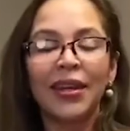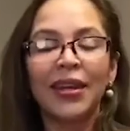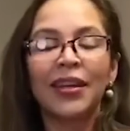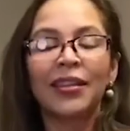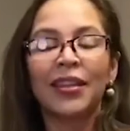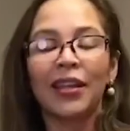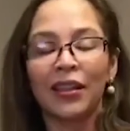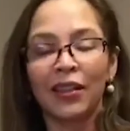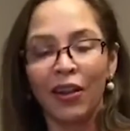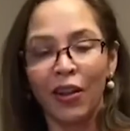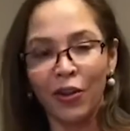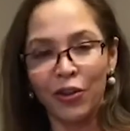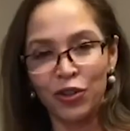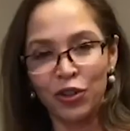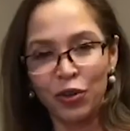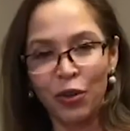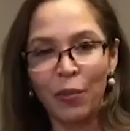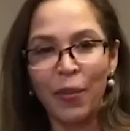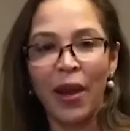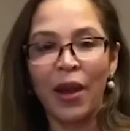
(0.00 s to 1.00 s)
that
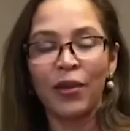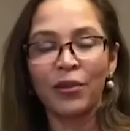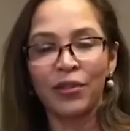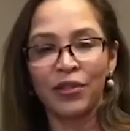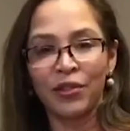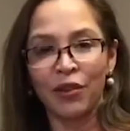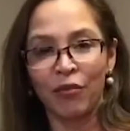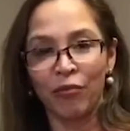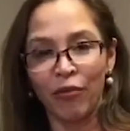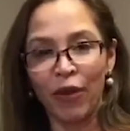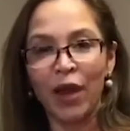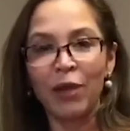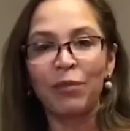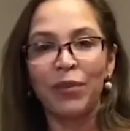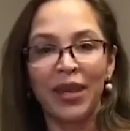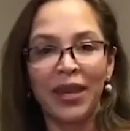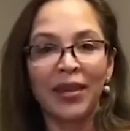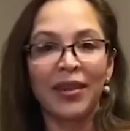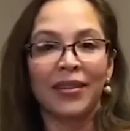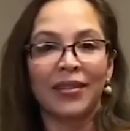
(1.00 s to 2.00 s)
larger amounts of red
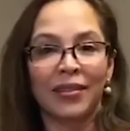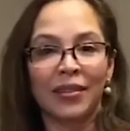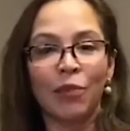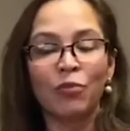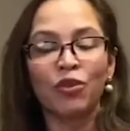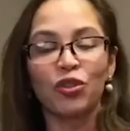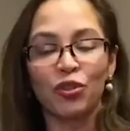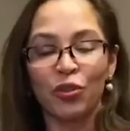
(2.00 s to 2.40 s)
meat consumption